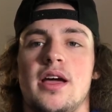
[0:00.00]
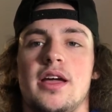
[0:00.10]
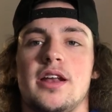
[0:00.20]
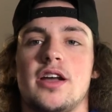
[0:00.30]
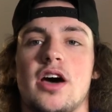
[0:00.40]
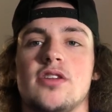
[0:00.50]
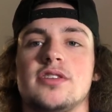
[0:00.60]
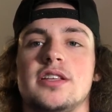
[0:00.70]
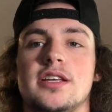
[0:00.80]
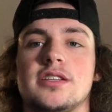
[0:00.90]
And not
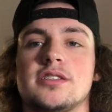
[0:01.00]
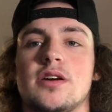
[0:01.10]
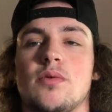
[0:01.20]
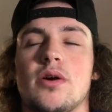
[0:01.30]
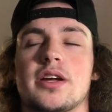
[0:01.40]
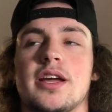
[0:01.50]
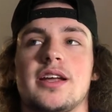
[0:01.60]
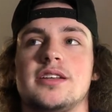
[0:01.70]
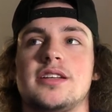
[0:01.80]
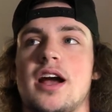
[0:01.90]
only this, they're working
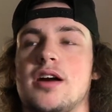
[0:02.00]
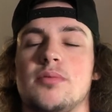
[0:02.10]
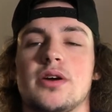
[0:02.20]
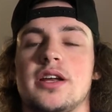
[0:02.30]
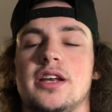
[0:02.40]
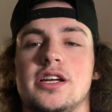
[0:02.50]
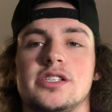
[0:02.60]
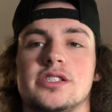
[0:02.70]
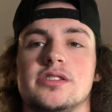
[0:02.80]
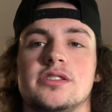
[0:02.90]
in terrible
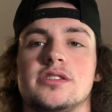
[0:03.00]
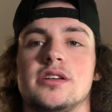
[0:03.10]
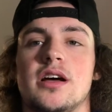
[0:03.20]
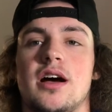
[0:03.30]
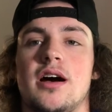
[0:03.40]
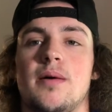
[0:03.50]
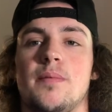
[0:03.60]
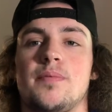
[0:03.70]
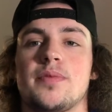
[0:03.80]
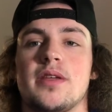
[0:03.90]
conditions.
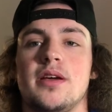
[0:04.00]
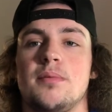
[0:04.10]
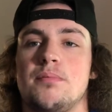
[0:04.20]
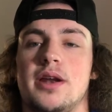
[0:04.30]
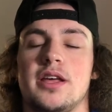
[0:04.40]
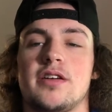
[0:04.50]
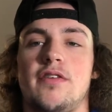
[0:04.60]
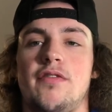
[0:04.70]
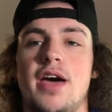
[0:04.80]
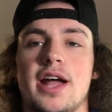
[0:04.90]
Many of their
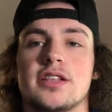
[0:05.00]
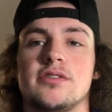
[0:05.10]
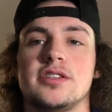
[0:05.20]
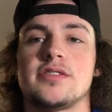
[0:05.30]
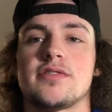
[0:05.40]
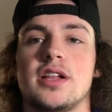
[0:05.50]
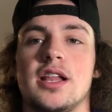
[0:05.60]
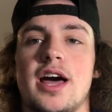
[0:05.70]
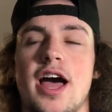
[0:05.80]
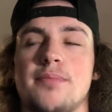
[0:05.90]
factories have
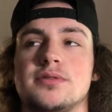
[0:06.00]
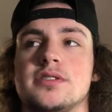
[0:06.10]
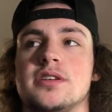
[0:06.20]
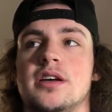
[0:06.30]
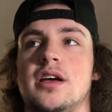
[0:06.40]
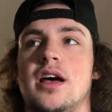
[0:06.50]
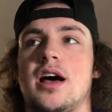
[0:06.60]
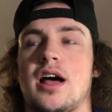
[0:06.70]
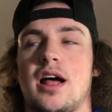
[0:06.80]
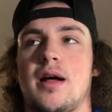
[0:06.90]
collapsed.
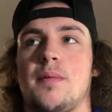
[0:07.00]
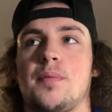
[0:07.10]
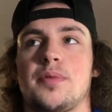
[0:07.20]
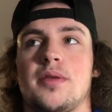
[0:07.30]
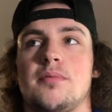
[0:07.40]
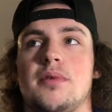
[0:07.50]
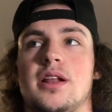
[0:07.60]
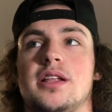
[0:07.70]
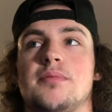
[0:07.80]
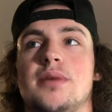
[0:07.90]

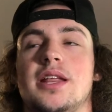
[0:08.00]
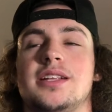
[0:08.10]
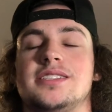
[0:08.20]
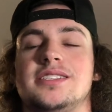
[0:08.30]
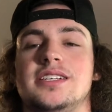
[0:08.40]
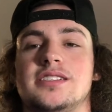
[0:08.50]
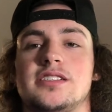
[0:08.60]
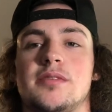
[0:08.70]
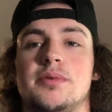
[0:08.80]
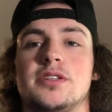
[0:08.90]
Many diseases
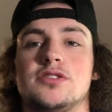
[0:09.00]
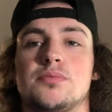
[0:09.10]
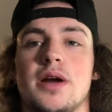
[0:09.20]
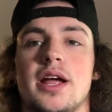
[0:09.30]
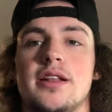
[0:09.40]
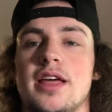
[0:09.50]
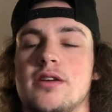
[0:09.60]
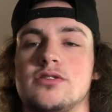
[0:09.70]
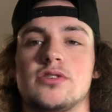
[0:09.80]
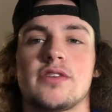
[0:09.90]
have been spread. They
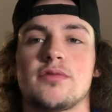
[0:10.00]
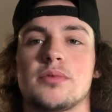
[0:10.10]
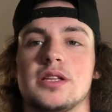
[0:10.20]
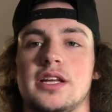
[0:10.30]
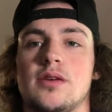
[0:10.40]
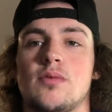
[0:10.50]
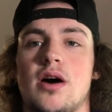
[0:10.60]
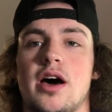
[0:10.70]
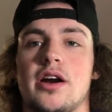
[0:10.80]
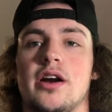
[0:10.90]
don't drink from clean
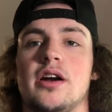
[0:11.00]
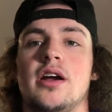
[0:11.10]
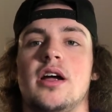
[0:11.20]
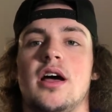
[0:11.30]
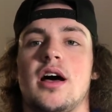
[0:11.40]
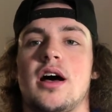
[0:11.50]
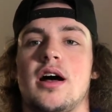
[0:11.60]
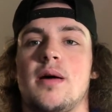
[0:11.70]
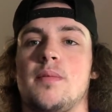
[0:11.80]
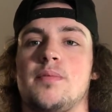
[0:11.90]
water.
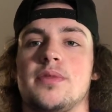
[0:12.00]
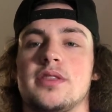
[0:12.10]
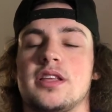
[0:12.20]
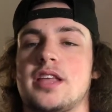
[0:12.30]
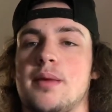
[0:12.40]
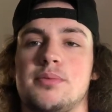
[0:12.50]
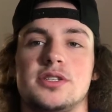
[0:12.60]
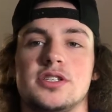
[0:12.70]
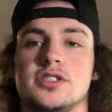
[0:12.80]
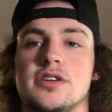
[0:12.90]
The
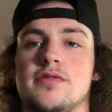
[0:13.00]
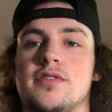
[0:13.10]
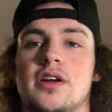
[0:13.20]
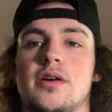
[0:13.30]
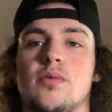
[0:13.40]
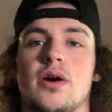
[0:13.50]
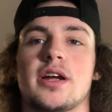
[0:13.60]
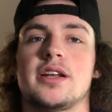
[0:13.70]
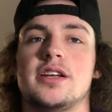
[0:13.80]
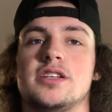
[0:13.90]
temperatures of their work
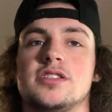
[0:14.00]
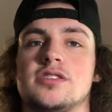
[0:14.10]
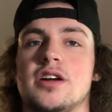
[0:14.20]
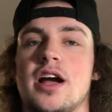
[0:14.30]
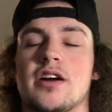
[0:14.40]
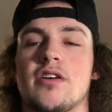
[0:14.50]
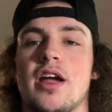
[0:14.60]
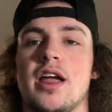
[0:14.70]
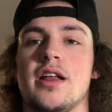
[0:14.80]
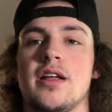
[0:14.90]
conditions are not
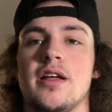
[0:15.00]
great.